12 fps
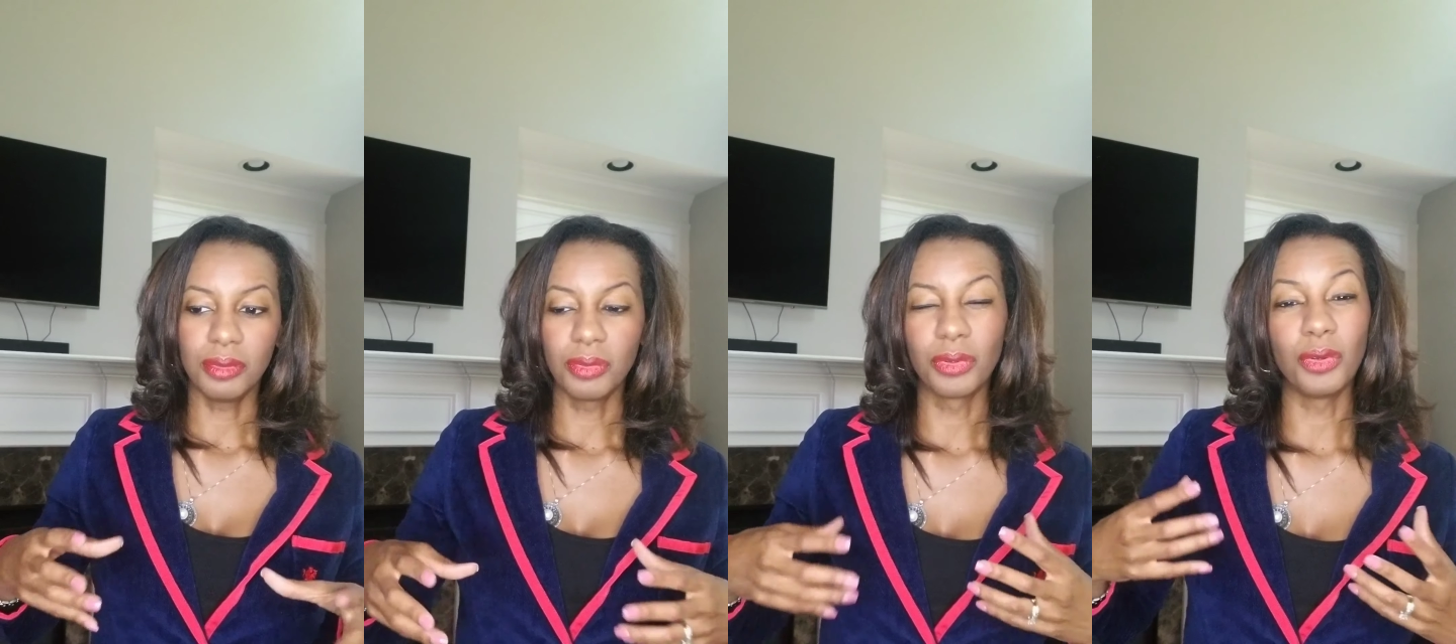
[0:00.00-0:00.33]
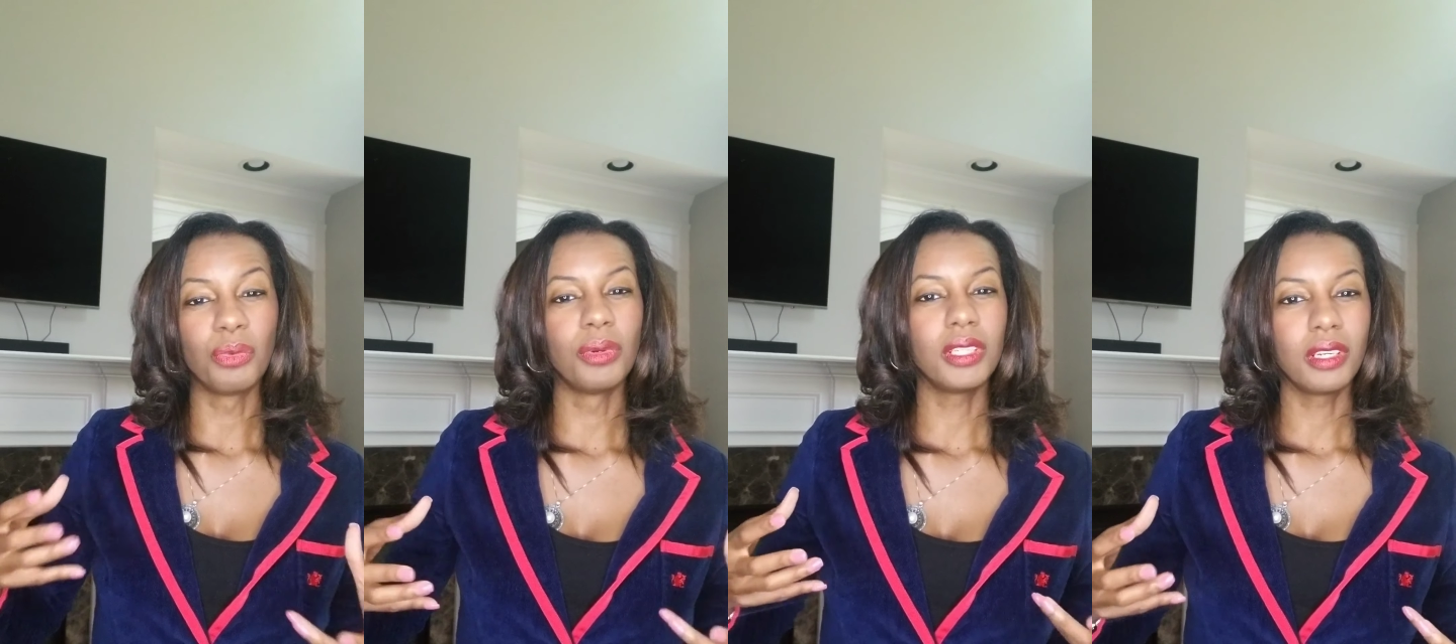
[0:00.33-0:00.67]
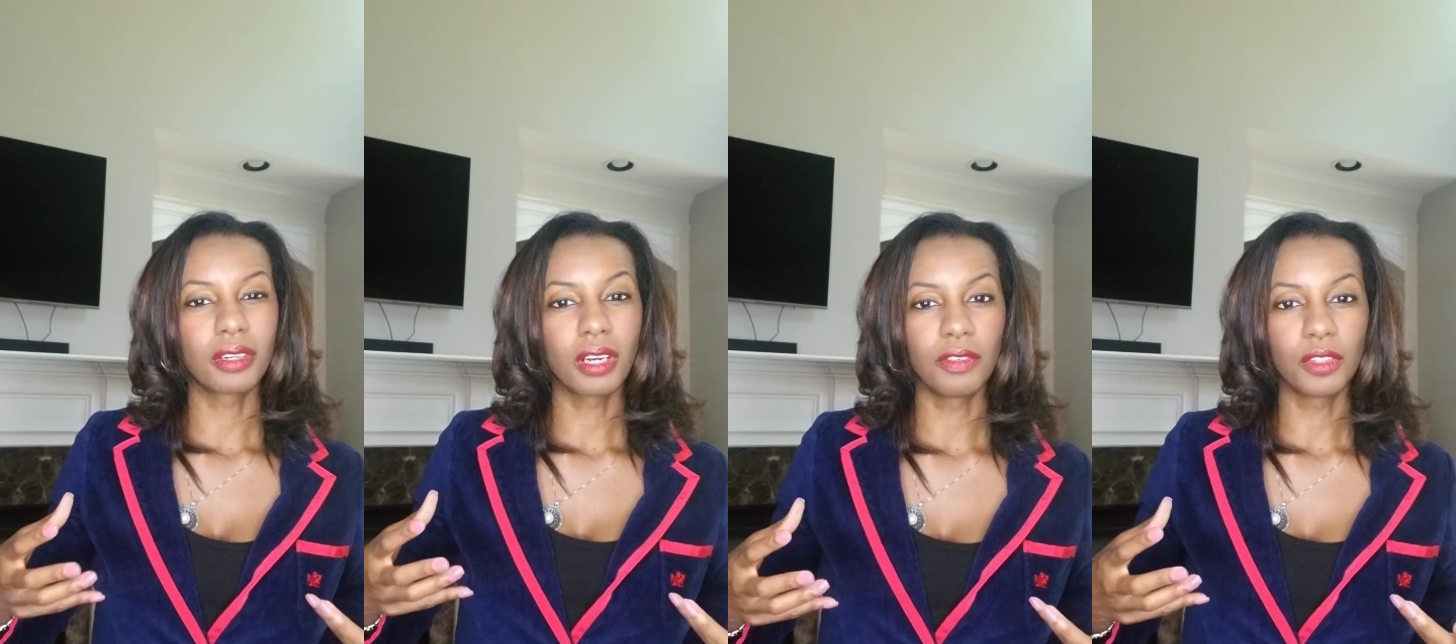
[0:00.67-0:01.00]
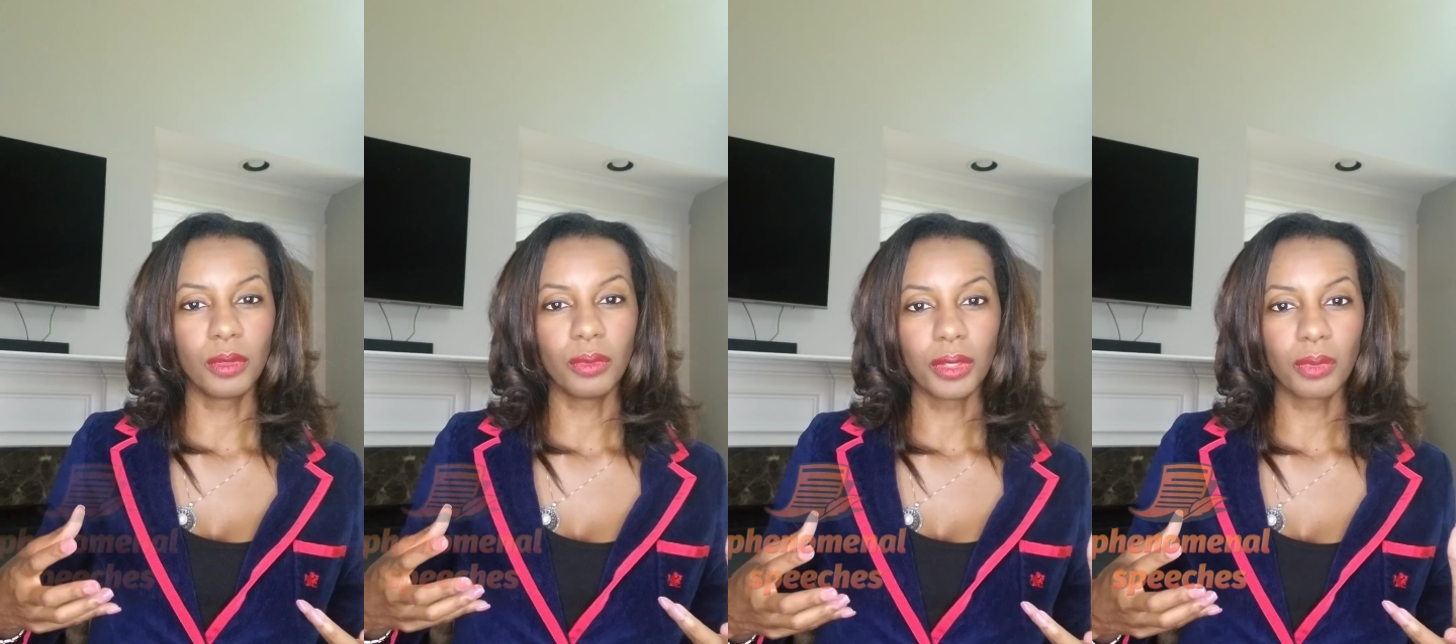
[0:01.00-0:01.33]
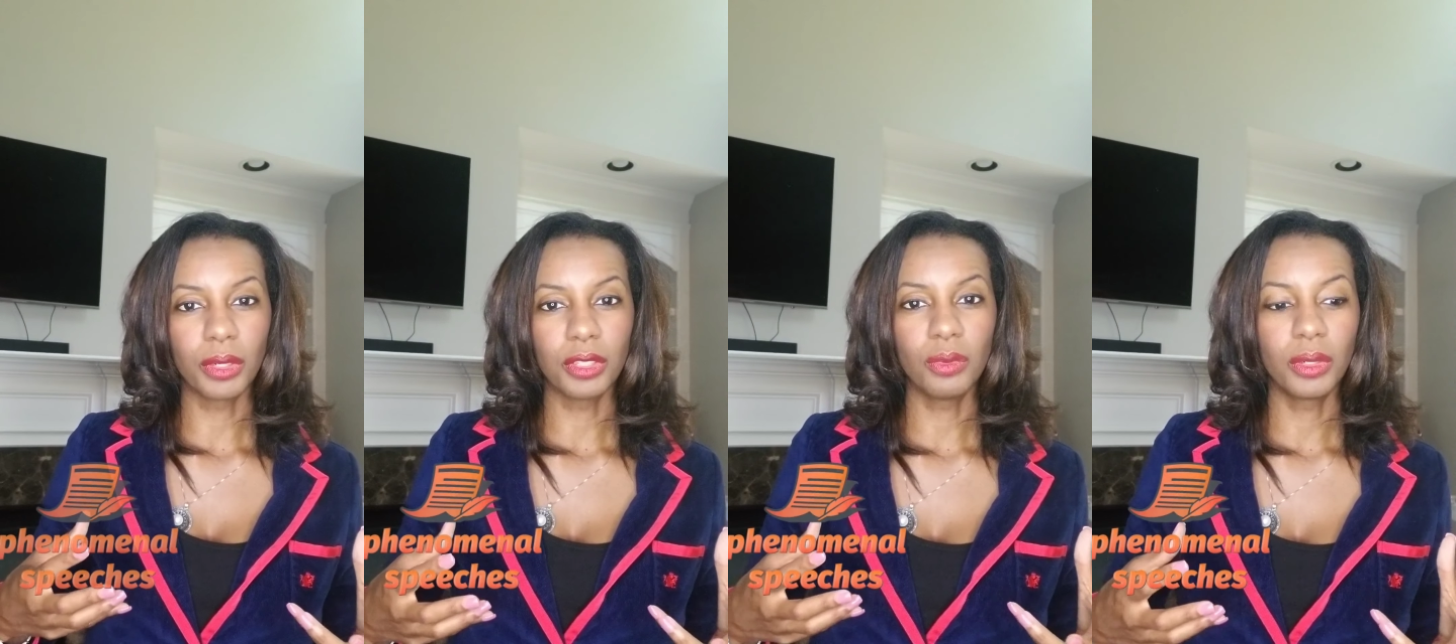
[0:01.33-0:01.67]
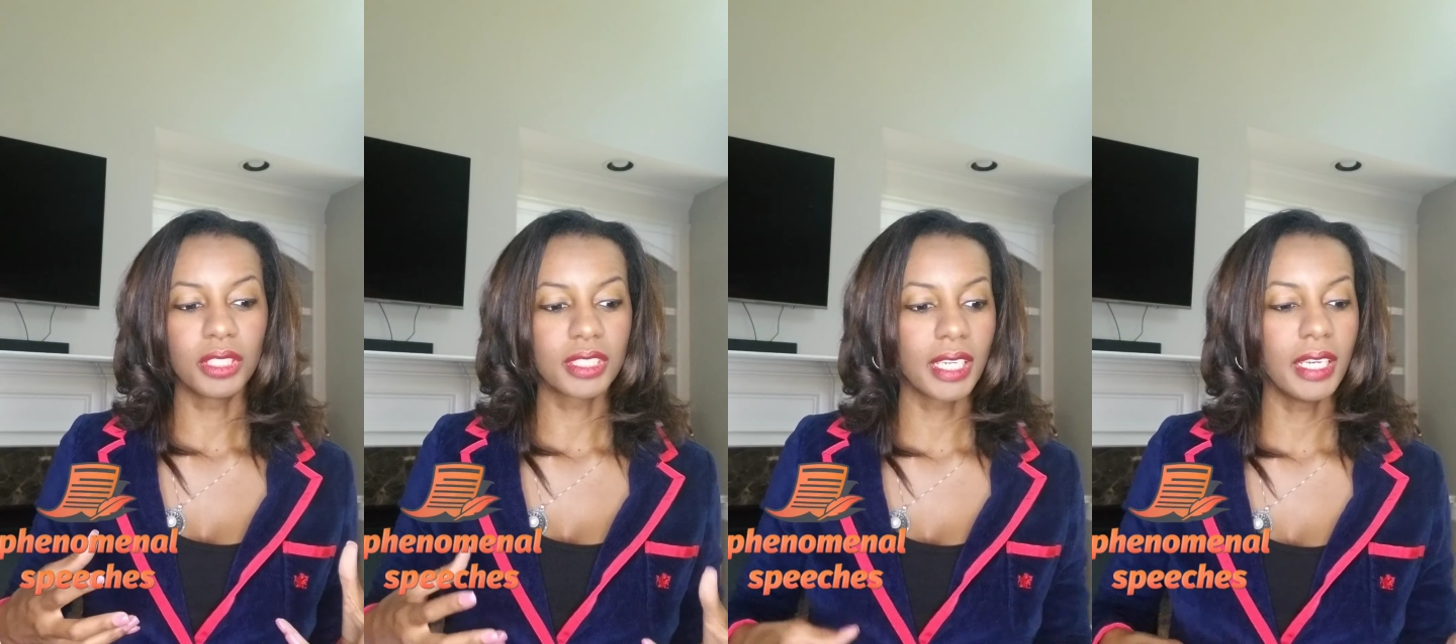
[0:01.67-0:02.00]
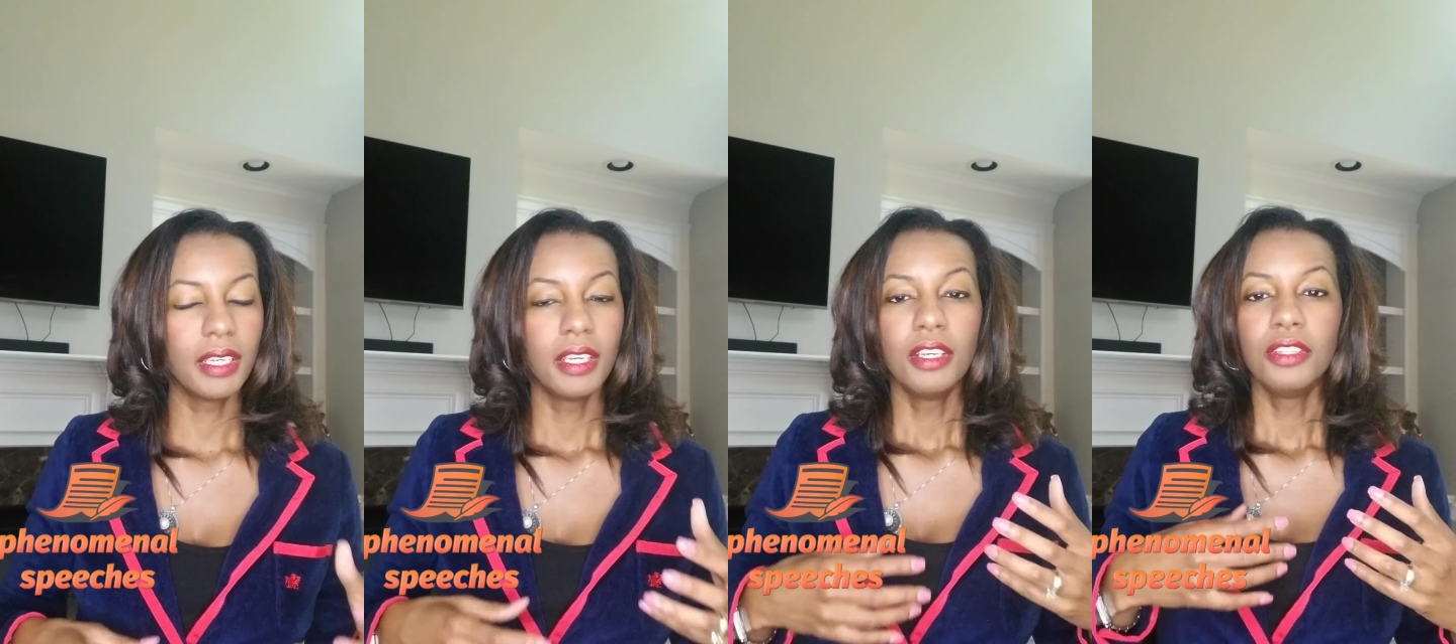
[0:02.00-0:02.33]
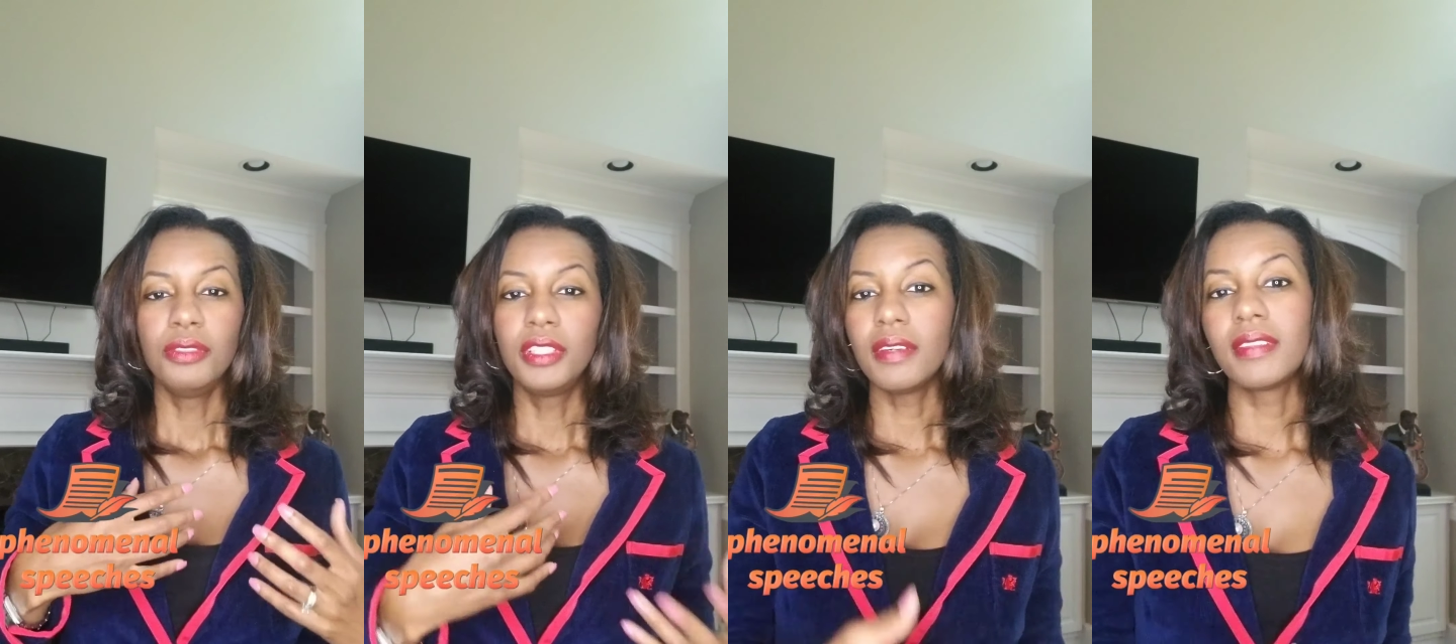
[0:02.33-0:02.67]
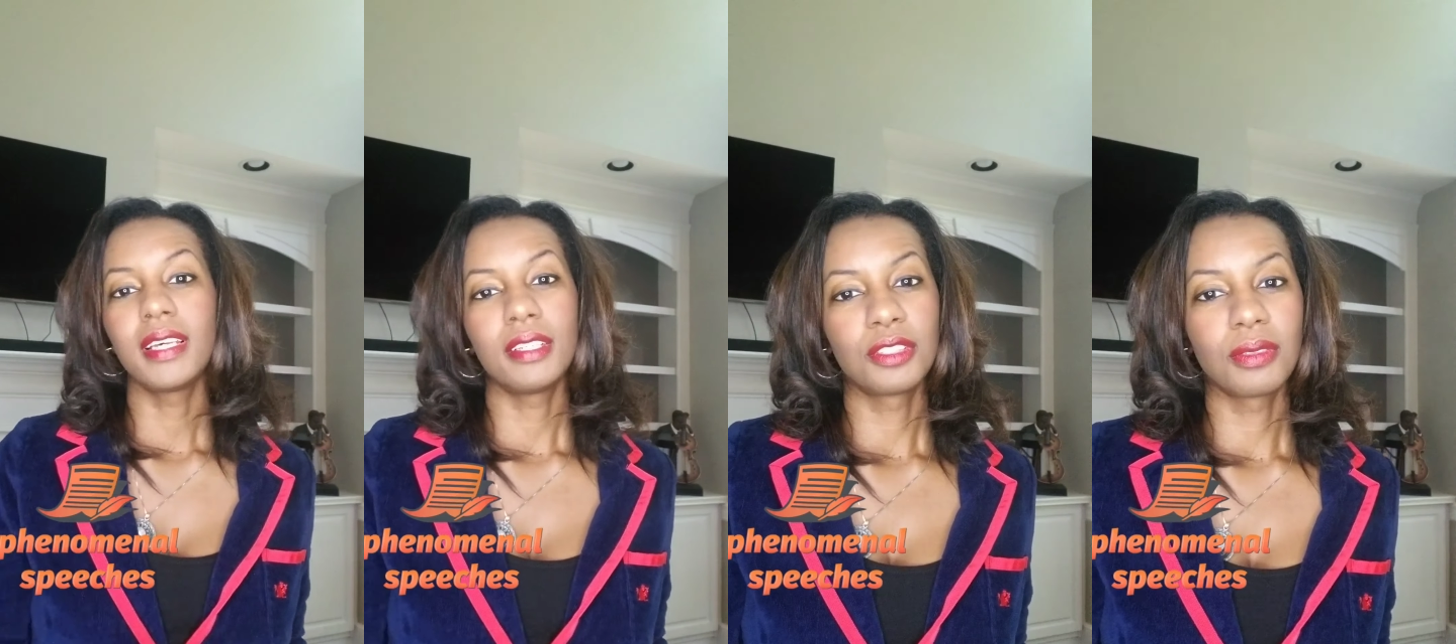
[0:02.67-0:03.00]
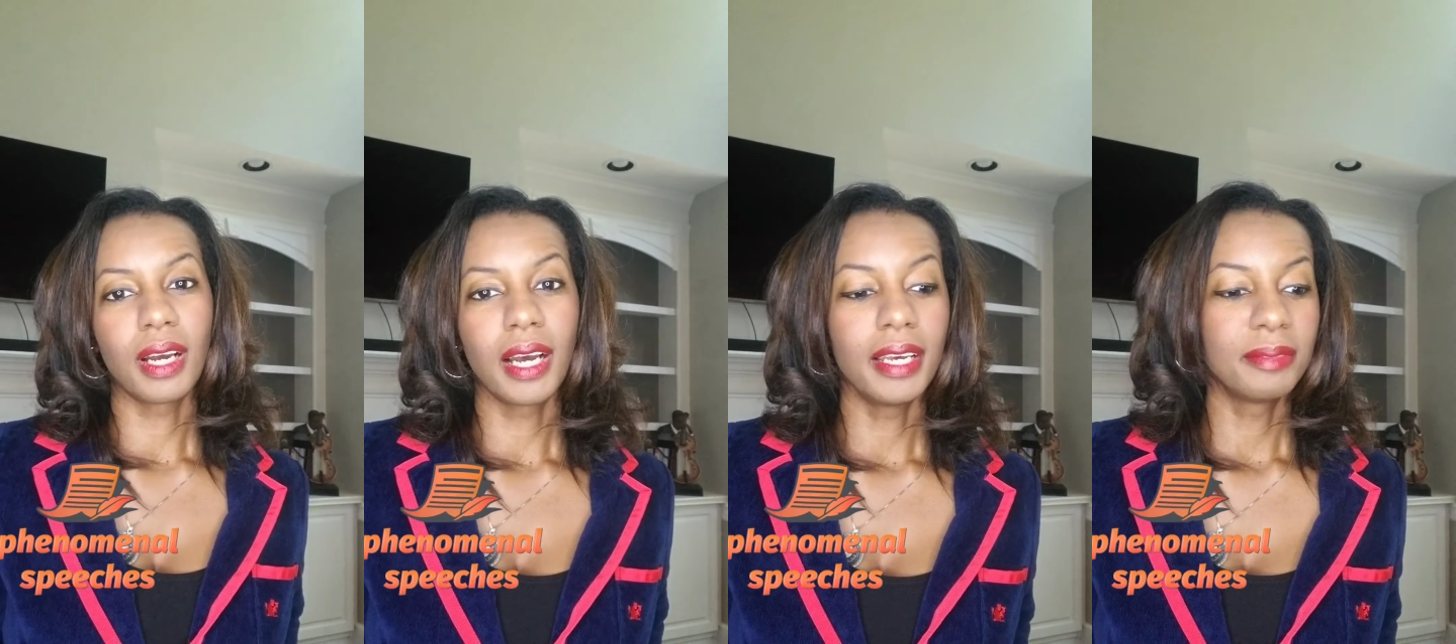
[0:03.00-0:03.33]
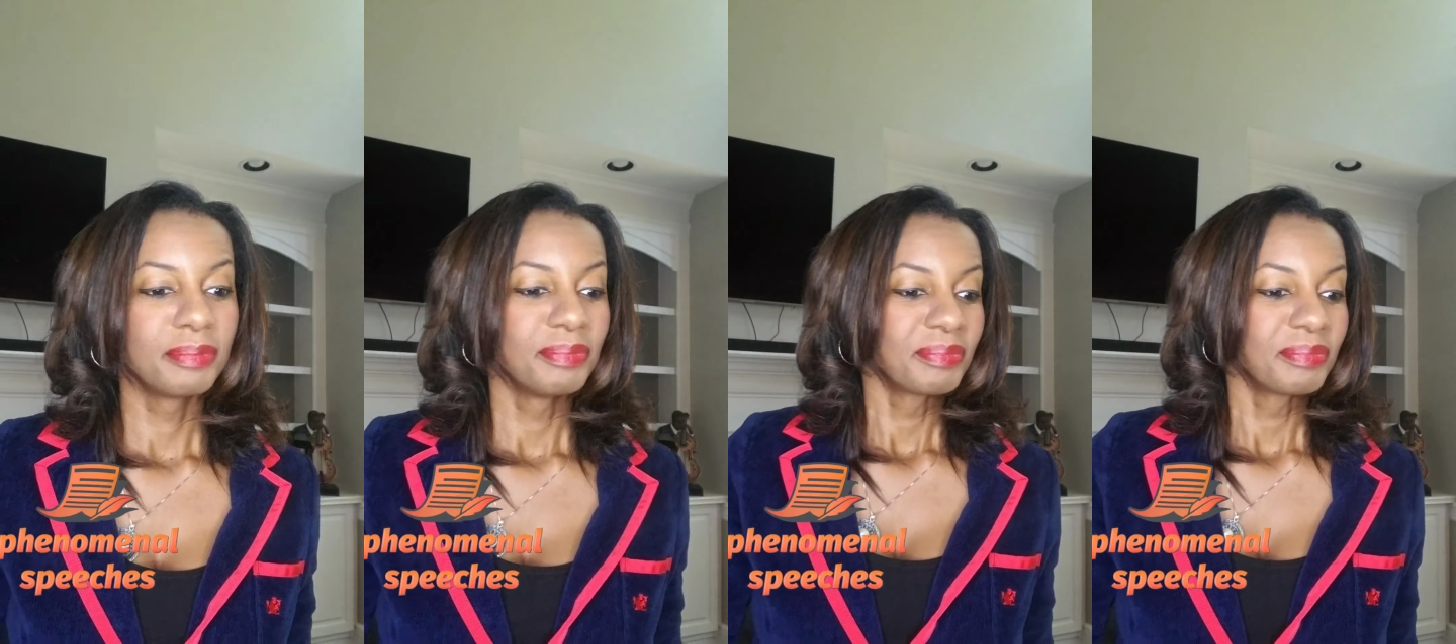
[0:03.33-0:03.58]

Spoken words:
you really are comfortable with what you want to say, give that a try.